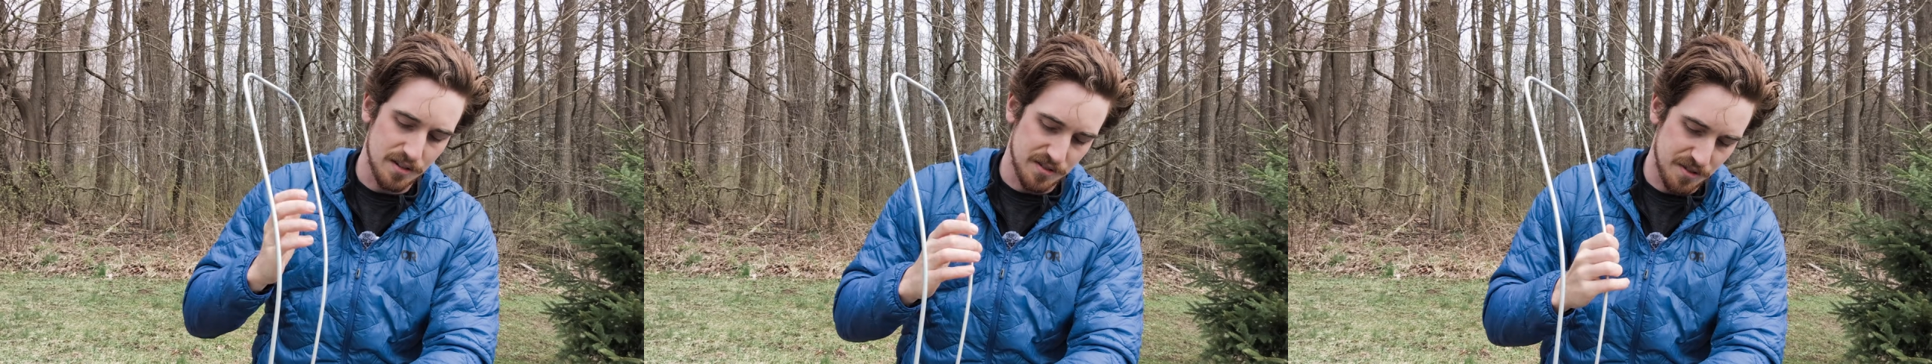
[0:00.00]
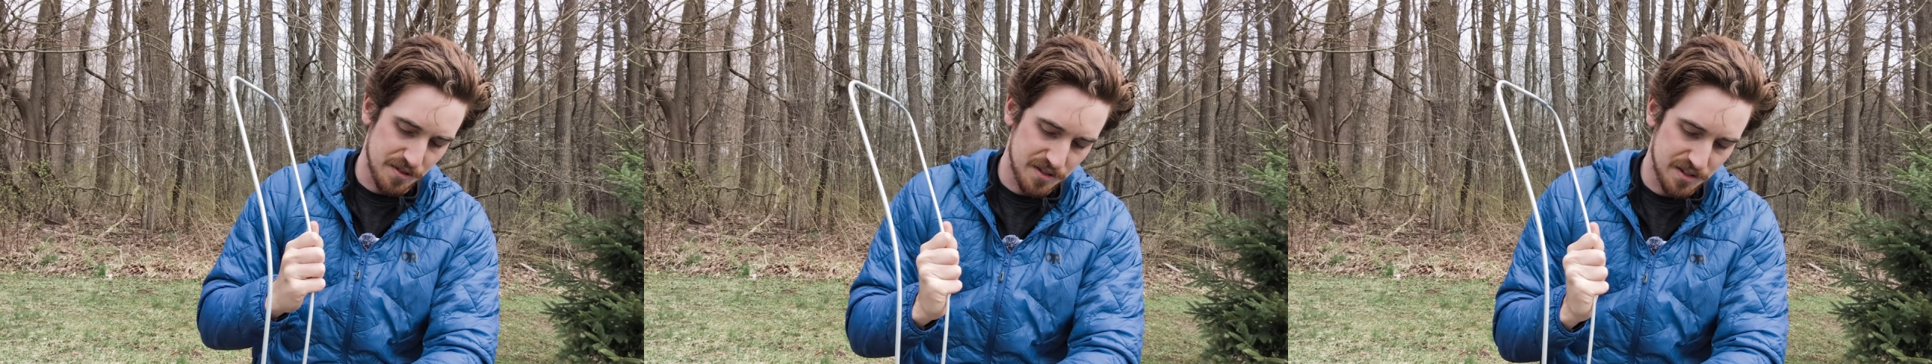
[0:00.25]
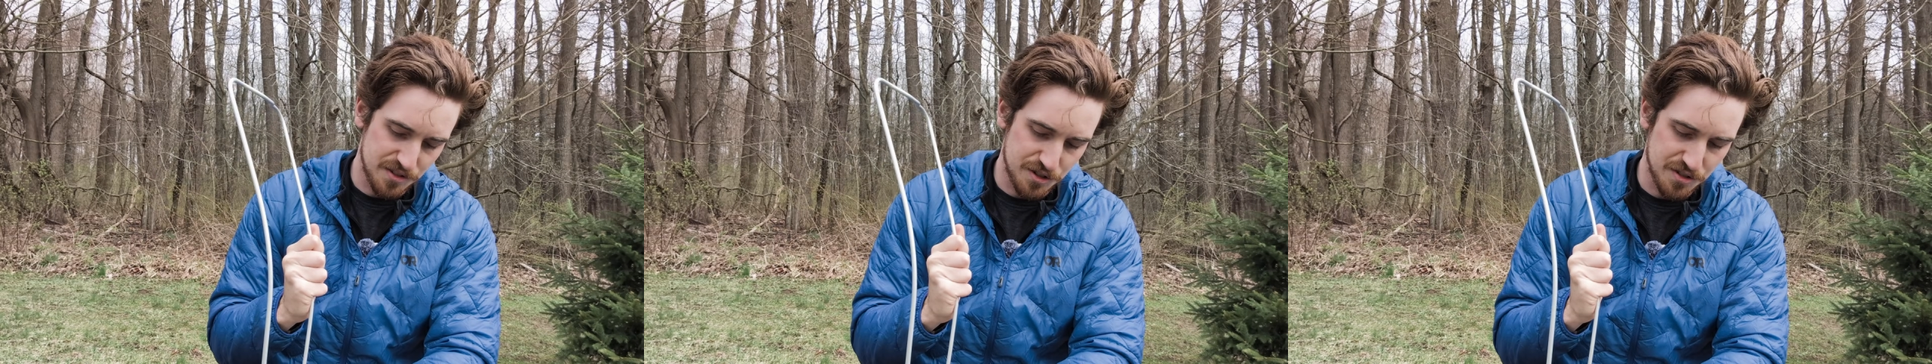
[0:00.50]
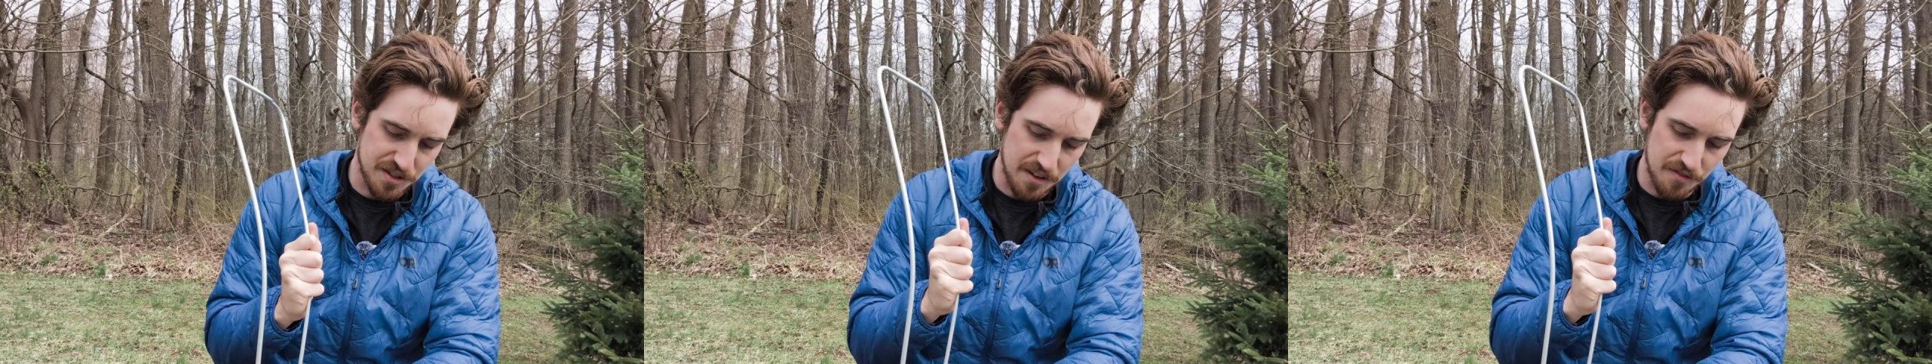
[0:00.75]
So this is
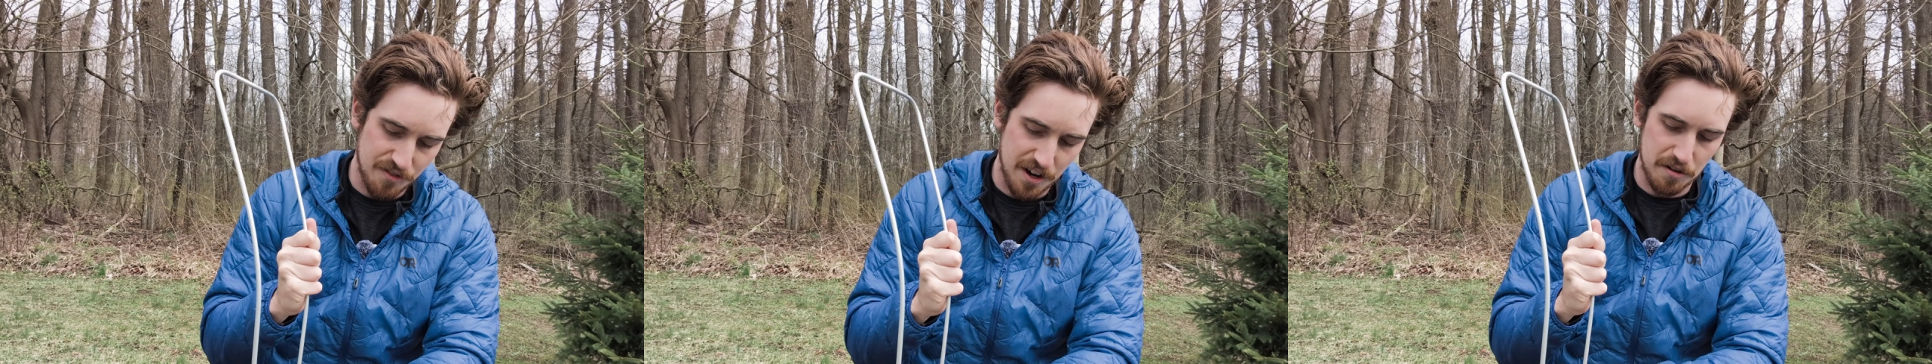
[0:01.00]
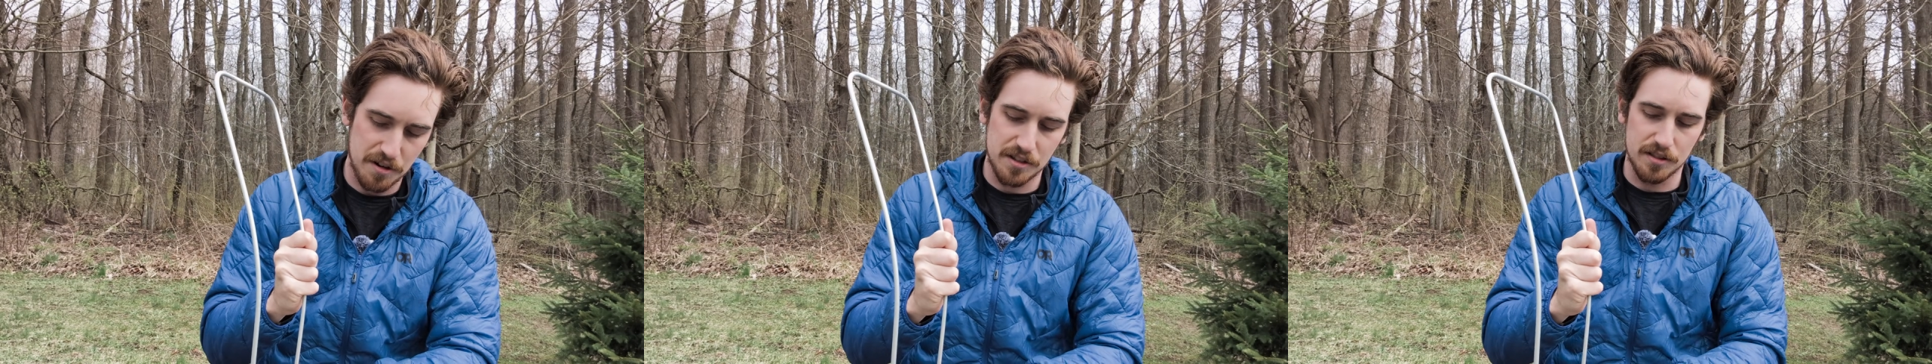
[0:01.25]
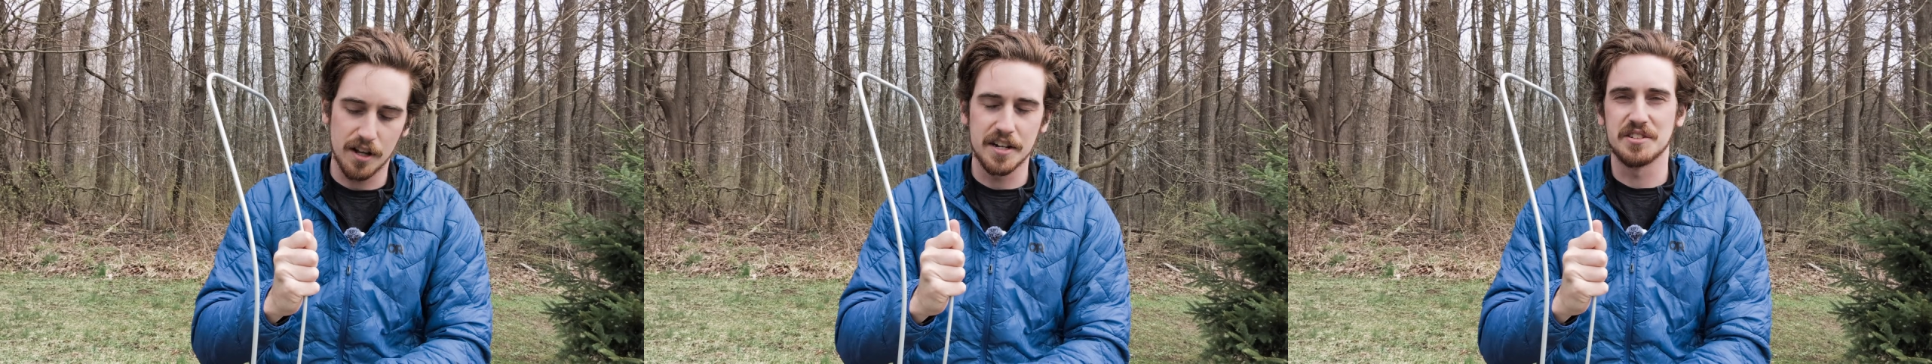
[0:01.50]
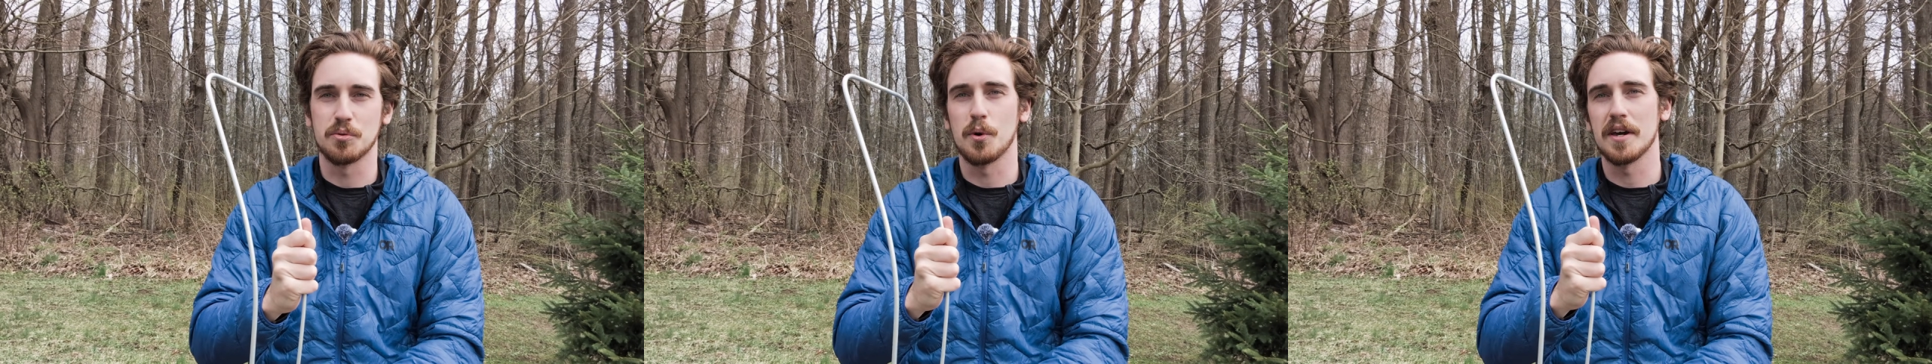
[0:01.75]
just a very
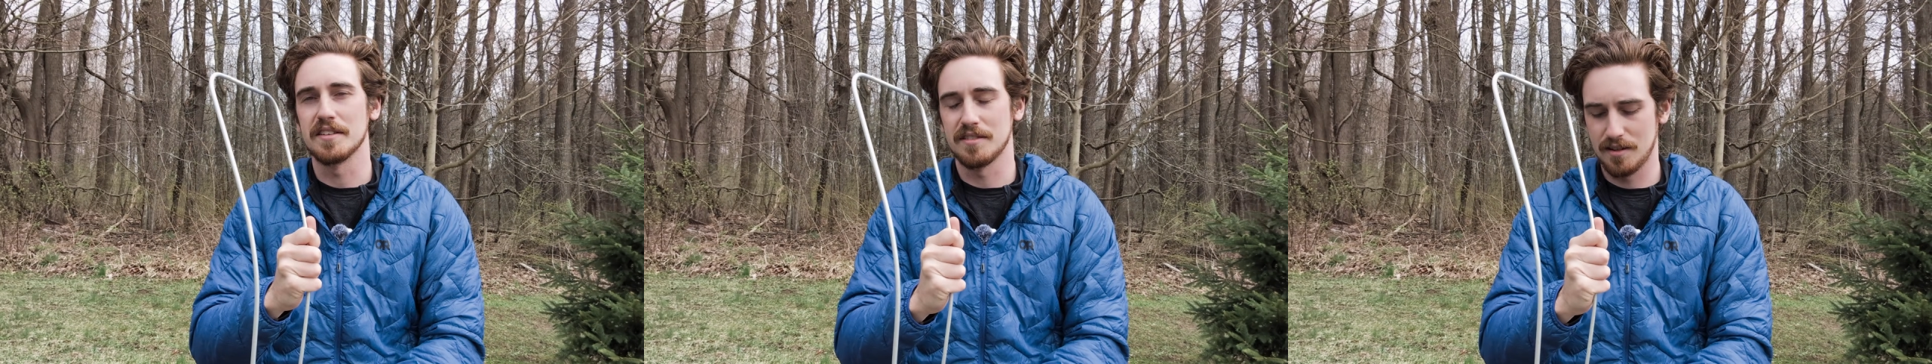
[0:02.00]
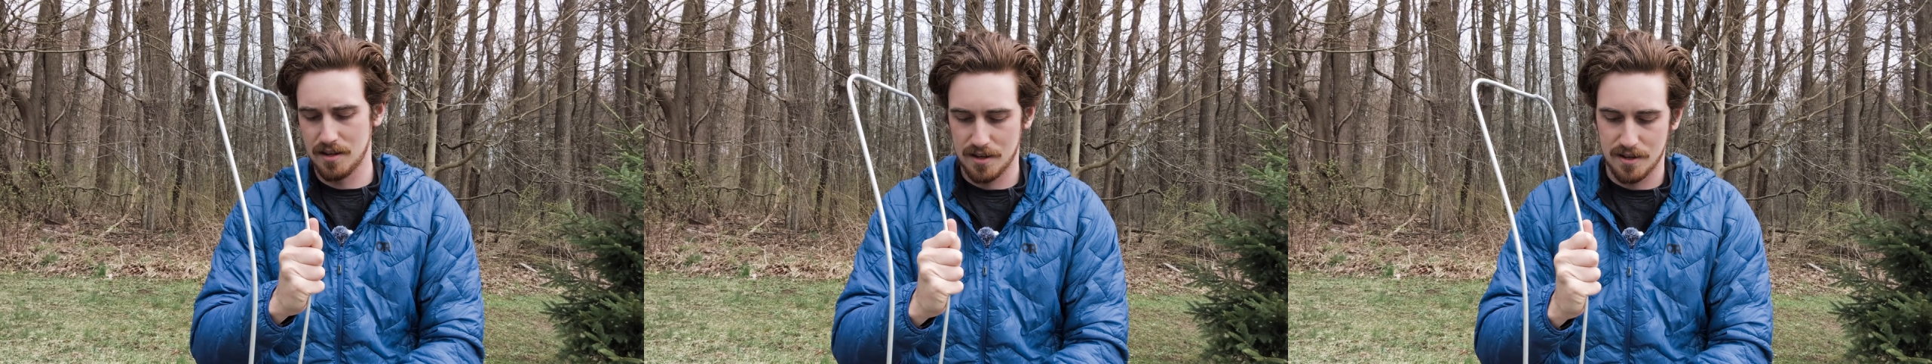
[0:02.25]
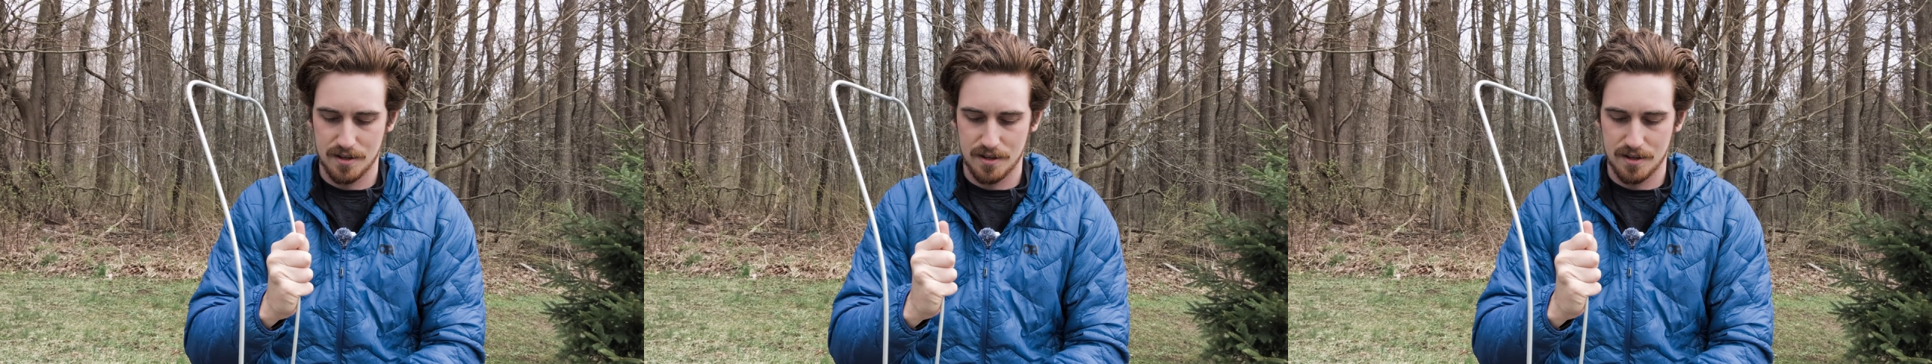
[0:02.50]
lightweight